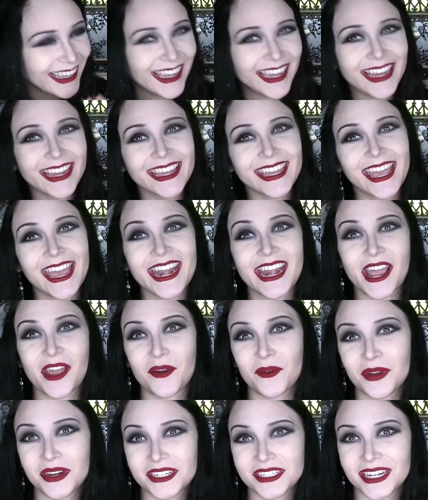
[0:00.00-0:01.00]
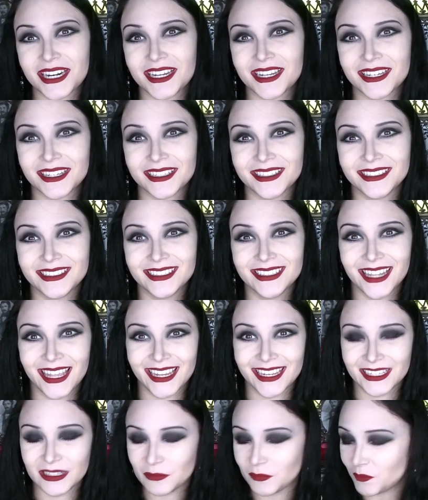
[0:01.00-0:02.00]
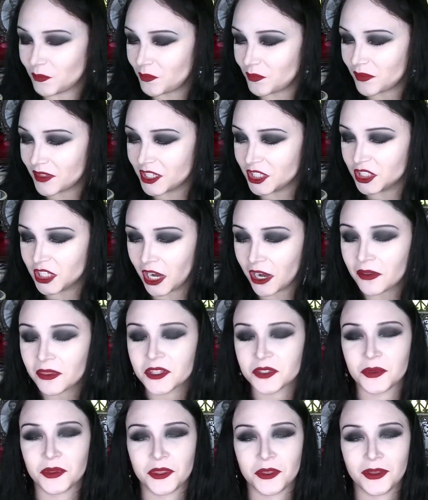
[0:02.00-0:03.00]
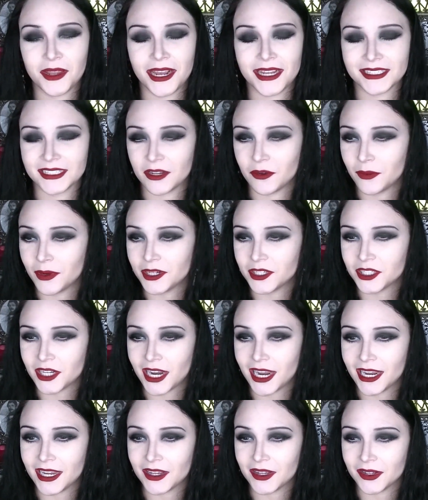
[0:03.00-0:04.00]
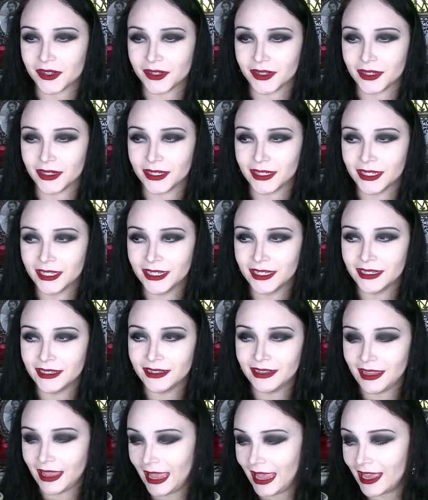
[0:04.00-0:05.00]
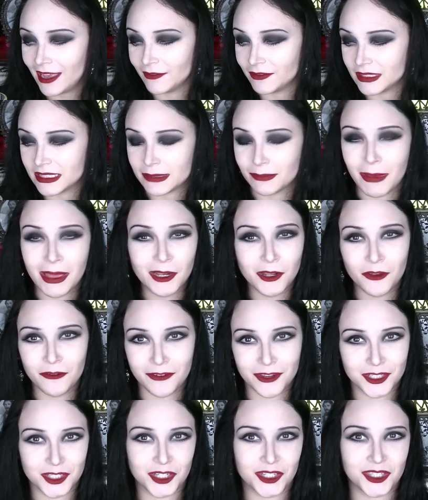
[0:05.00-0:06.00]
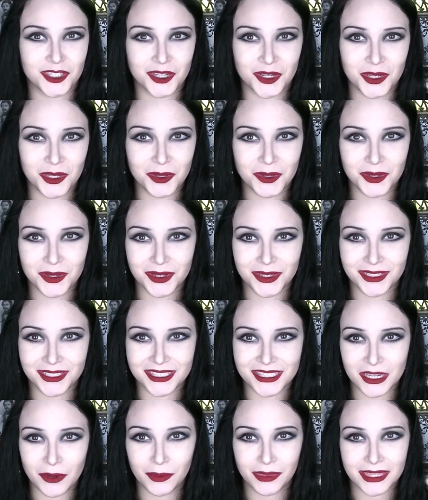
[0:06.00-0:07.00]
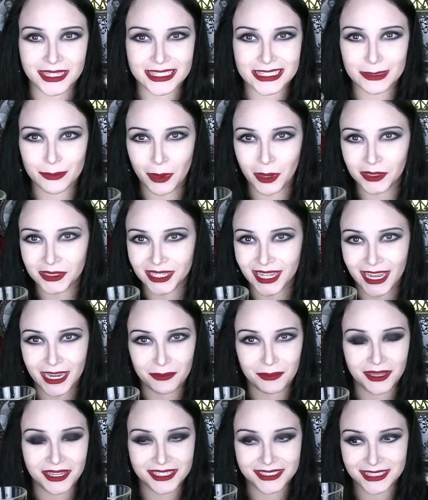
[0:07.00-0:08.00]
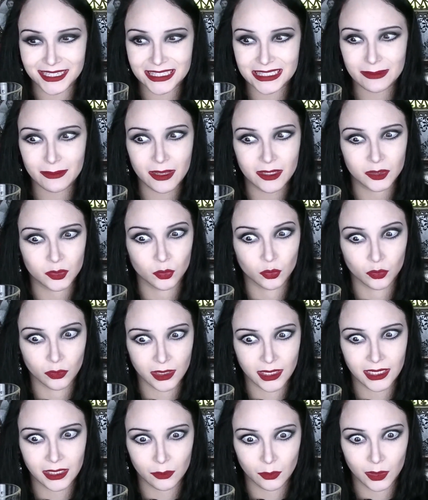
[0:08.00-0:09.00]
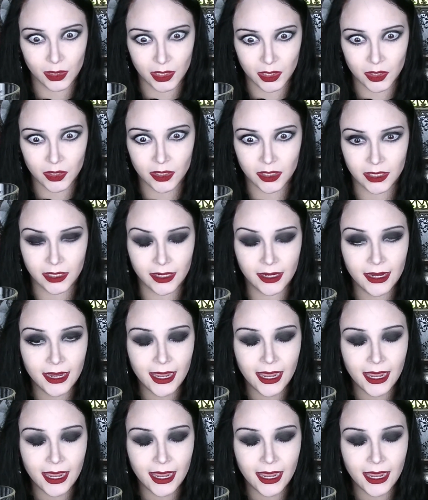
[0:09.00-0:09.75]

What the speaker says: Again, I wish I could, like, share this with you guys. I wish I could have smell-o-vision so you could see what this smelled like, because this smells really, really good.